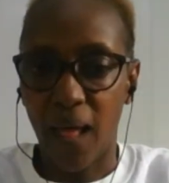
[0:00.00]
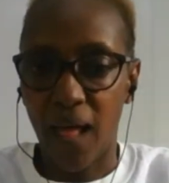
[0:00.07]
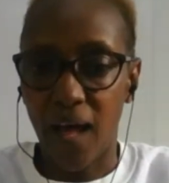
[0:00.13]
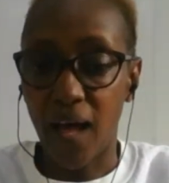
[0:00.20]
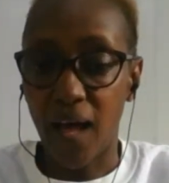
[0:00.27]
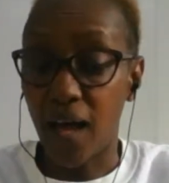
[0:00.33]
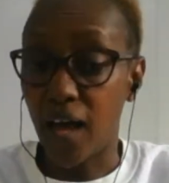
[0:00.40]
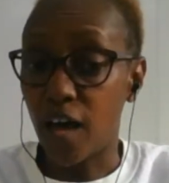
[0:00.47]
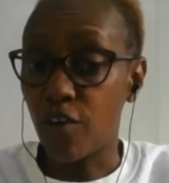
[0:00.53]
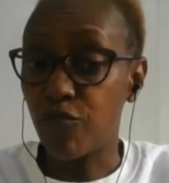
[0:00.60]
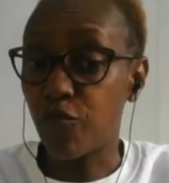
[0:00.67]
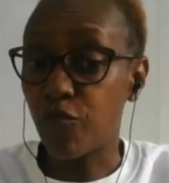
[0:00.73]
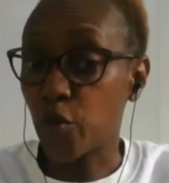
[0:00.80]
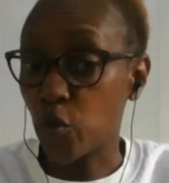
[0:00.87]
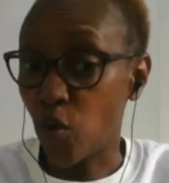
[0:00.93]

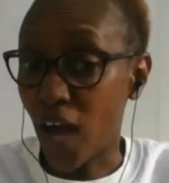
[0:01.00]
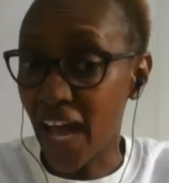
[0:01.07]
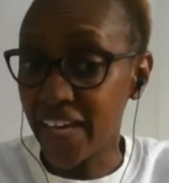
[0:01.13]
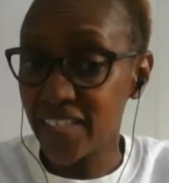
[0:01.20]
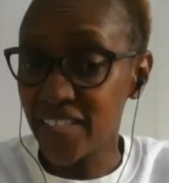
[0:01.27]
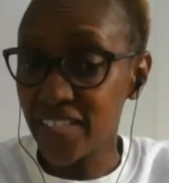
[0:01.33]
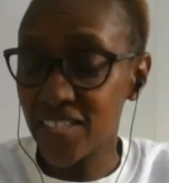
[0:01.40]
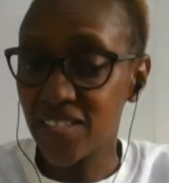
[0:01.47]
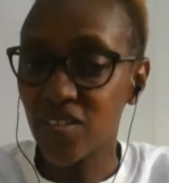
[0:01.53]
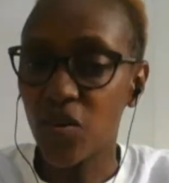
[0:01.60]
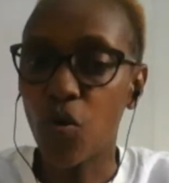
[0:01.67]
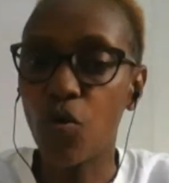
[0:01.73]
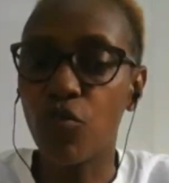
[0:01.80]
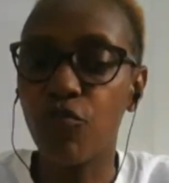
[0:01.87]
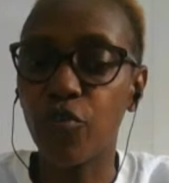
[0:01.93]
for your height
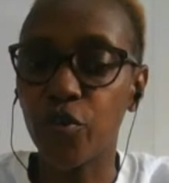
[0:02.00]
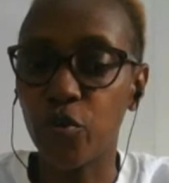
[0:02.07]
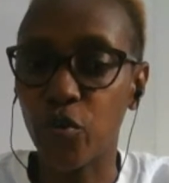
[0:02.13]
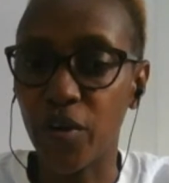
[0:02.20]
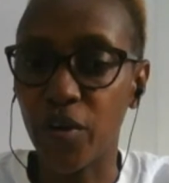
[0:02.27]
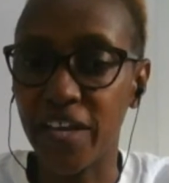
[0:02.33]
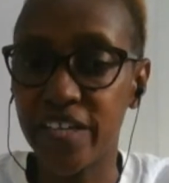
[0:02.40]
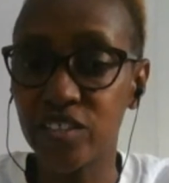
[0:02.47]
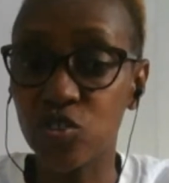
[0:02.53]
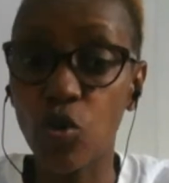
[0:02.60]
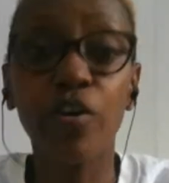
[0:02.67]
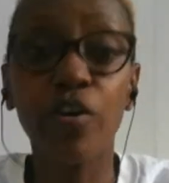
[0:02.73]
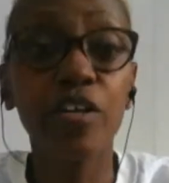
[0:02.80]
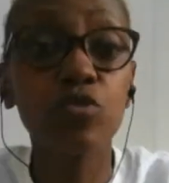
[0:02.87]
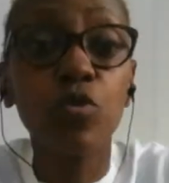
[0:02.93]
or for your age,
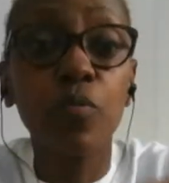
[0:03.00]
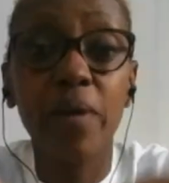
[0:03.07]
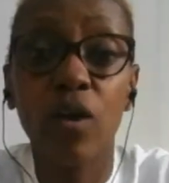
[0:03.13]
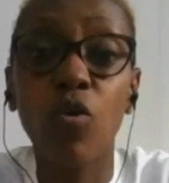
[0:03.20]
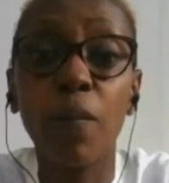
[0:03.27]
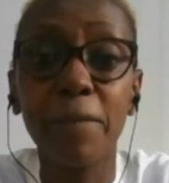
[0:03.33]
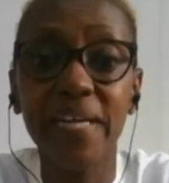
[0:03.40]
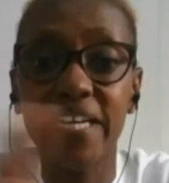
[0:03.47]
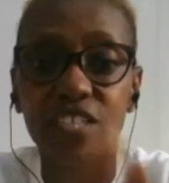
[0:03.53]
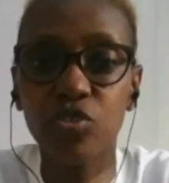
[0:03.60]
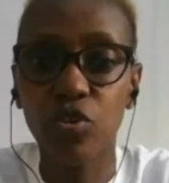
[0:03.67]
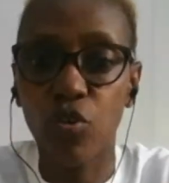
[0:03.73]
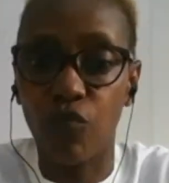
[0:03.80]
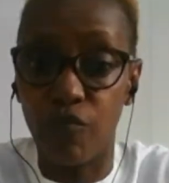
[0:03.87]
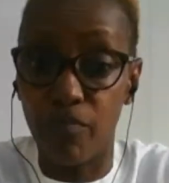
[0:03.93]
or it could be a
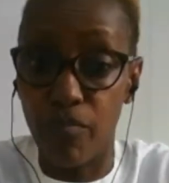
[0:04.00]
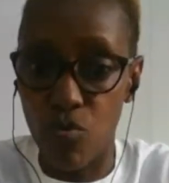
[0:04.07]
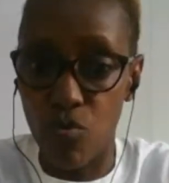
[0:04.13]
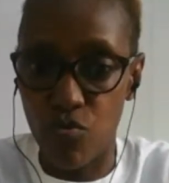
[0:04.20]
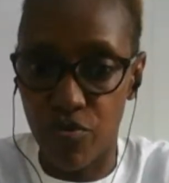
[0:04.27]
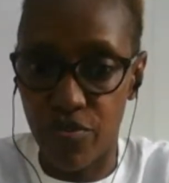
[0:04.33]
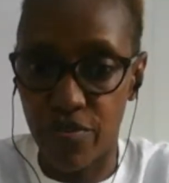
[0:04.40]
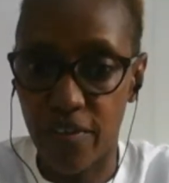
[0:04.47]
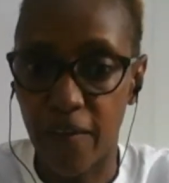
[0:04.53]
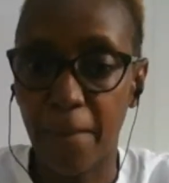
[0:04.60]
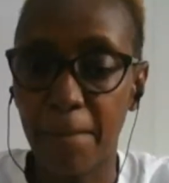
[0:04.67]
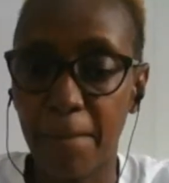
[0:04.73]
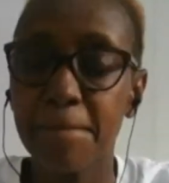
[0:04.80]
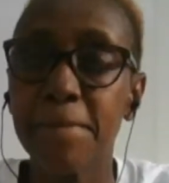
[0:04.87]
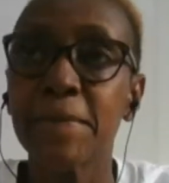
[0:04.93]
combination of both.
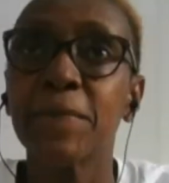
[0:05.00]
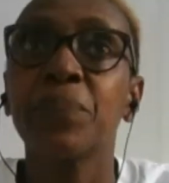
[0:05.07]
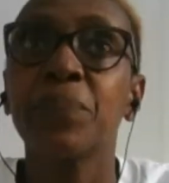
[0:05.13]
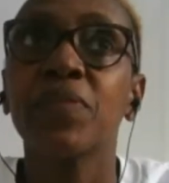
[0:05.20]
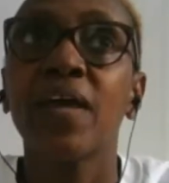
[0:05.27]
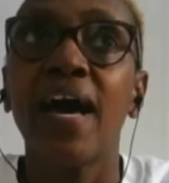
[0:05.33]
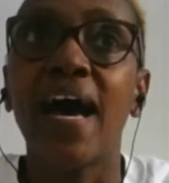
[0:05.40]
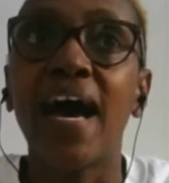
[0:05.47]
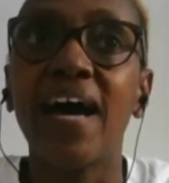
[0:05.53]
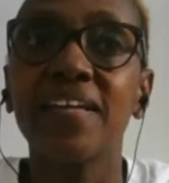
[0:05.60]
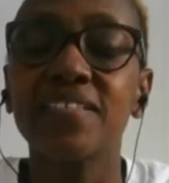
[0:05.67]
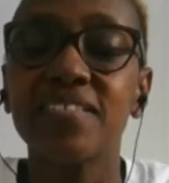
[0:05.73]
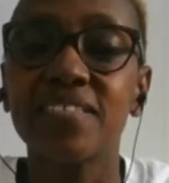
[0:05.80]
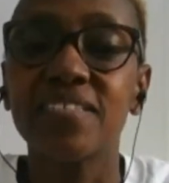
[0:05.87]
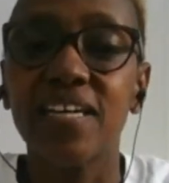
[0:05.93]

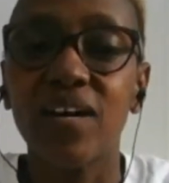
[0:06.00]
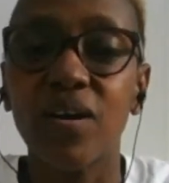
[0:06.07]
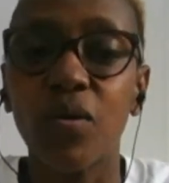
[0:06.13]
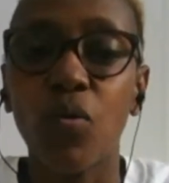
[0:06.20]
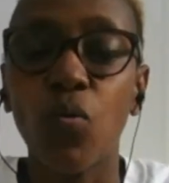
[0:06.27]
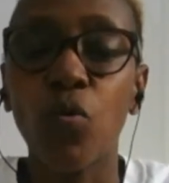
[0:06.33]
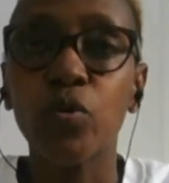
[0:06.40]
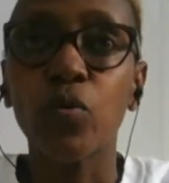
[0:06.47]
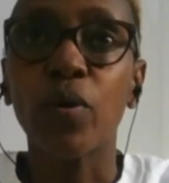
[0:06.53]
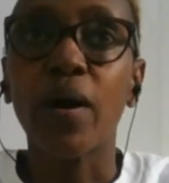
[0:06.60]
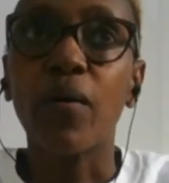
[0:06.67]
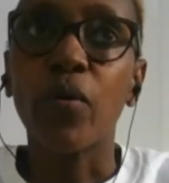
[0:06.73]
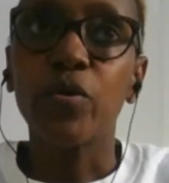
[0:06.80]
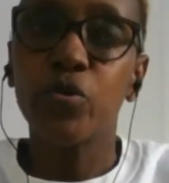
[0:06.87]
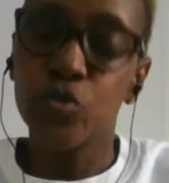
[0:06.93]
And what
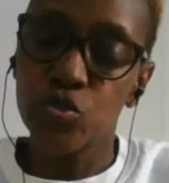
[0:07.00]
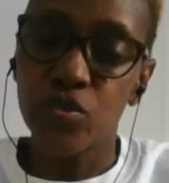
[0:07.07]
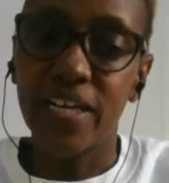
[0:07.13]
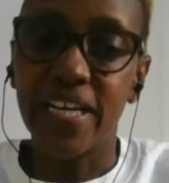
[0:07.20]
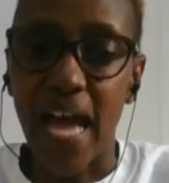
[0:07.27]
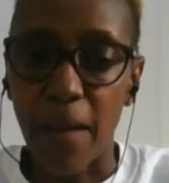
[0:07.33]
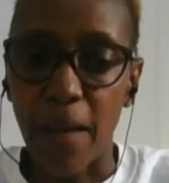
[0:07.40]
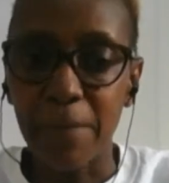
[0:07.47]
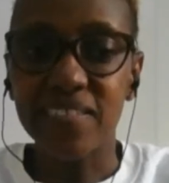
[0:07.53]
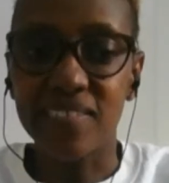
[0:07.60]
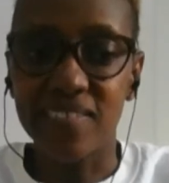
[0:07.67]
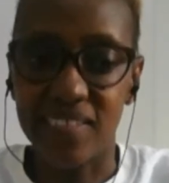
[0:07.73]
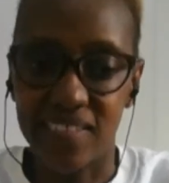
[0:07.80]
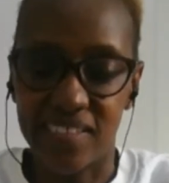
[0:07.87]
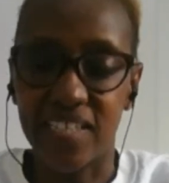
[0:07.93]
usually
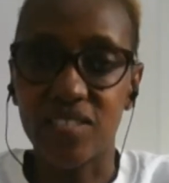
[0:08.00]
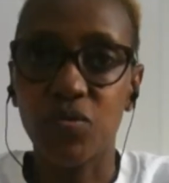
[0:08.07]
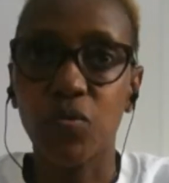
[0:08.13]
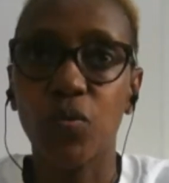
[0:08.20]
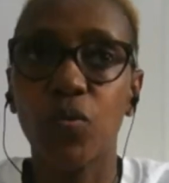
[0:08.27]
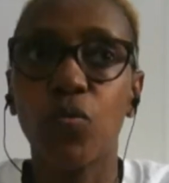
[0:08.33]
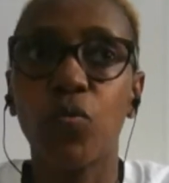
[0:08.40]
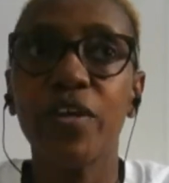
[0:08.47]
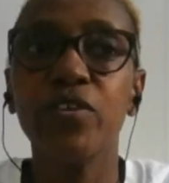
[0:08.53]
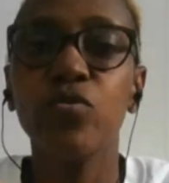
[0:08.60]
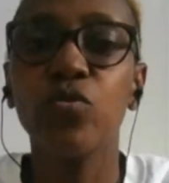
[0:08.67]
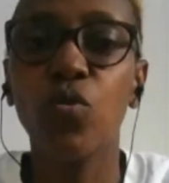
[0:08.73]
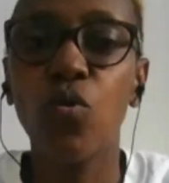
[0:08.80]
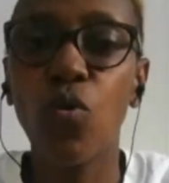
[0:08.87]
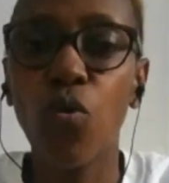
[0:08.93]
happens is that when
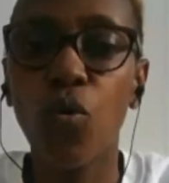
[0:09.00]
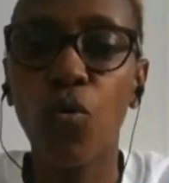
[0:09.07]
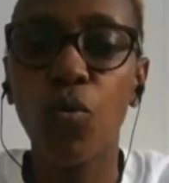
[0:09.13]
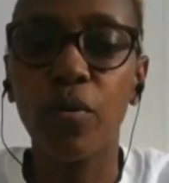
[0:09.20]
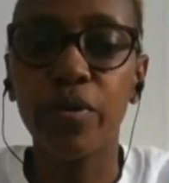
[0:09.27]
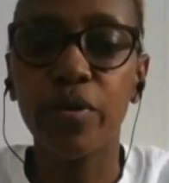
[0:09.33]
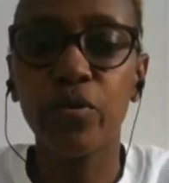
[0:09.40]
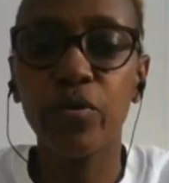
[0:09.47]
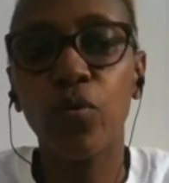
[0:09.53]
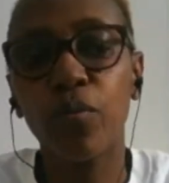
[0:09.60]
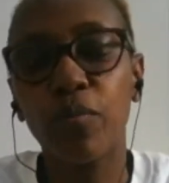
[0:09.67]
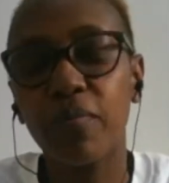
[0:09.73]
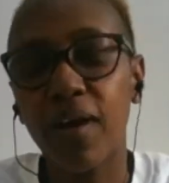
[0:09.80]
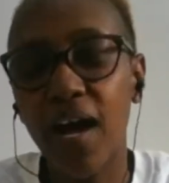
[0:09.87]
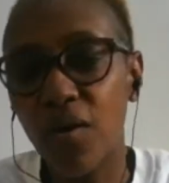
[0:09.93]
you go, you
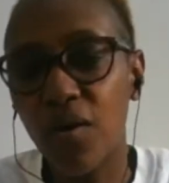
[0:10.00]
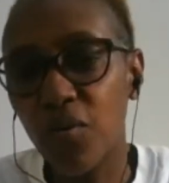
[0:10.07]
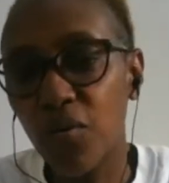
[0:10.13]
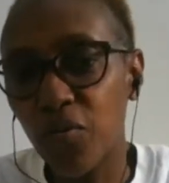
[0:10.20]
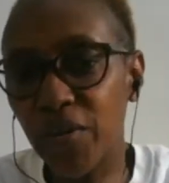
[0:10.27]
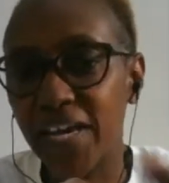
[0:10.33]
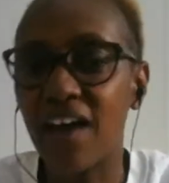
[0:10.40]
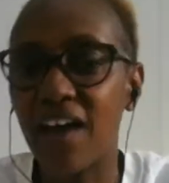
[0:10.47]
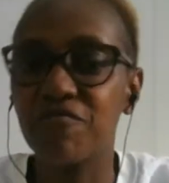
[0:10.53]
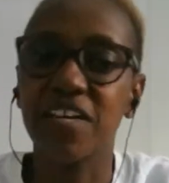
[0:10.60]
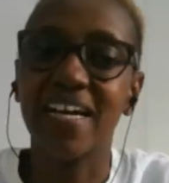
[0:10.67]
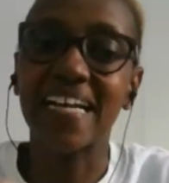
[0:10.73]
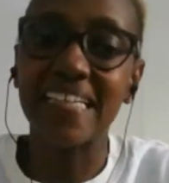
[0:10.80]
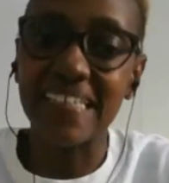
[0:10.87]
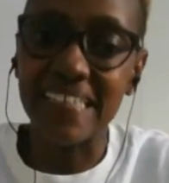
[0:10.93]
know how we have
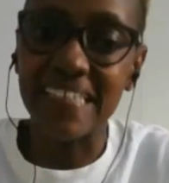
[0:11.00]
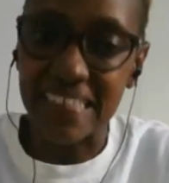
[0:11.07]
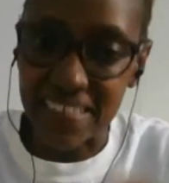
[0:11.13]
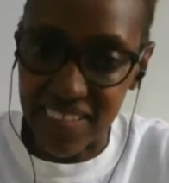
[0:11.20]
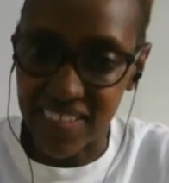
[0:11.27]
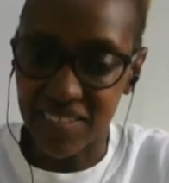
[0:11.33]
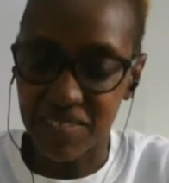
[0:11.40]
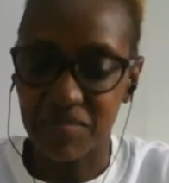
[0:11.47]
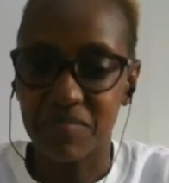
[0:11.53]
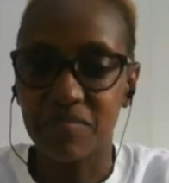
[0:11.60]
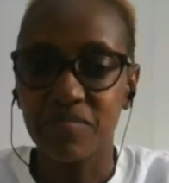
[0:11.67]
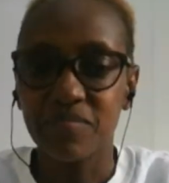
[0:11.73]
the clinics.